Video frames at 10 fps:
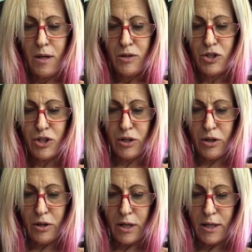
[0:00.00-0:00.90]

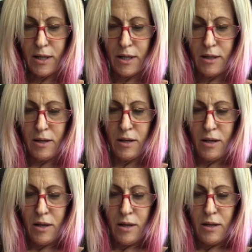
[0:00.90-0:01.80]
Sugar in it.
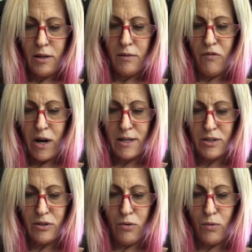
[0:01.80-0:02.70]
Rice,
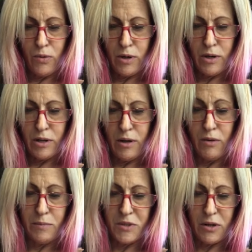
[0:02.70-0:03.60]
corn. Oh,
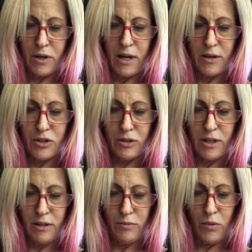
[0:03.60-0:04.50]
I'm sorry.
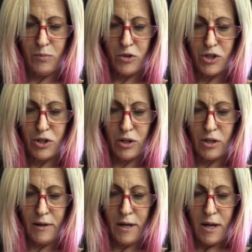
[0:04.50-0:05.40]
Actually, one more
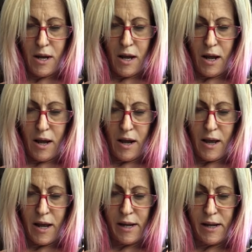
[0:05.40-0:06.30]
sugar.
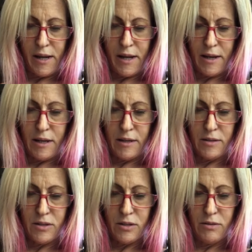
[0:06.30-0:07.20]

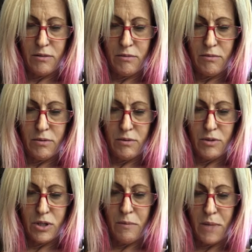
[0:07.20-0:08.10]
And
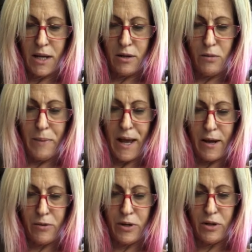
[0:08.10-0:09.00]
tomato
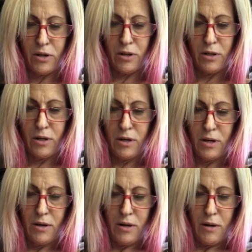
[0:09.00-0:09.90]
powder,
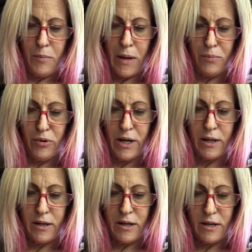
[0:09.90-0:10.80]

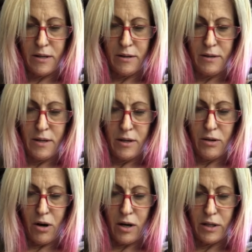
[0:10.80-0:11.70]
paprika,
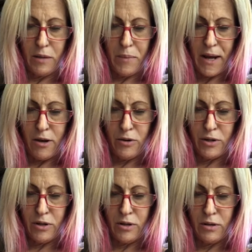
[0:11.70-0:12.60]
garlic
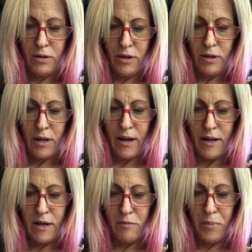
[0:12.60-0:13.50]
powder,
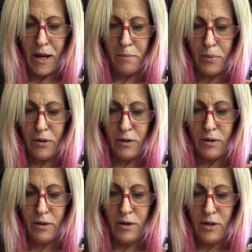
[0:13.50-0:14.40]
cayenne
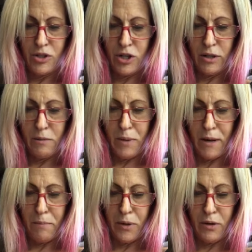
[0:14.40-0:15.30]
pepper, chili
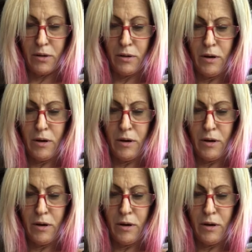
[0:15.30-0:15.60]
pepper,